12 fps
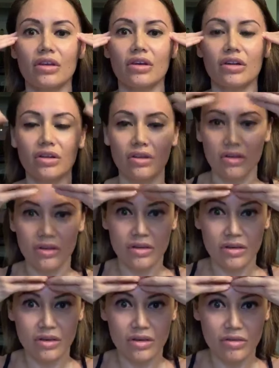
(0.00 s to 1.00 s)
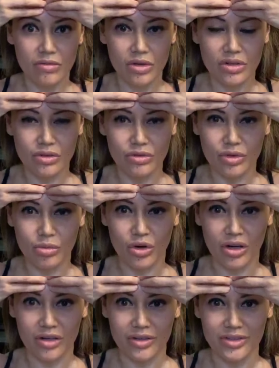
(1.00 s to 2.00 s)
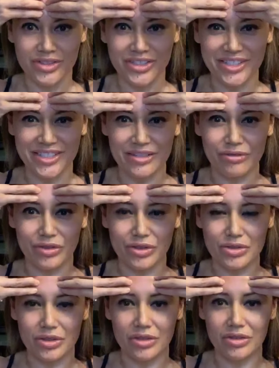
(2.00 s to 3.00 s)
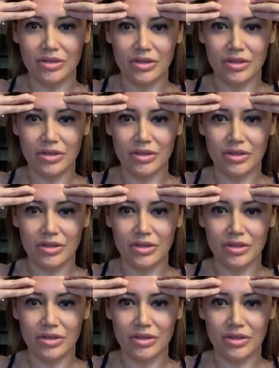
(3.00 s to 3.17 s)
Good. We'll do a few more, just because it feels good.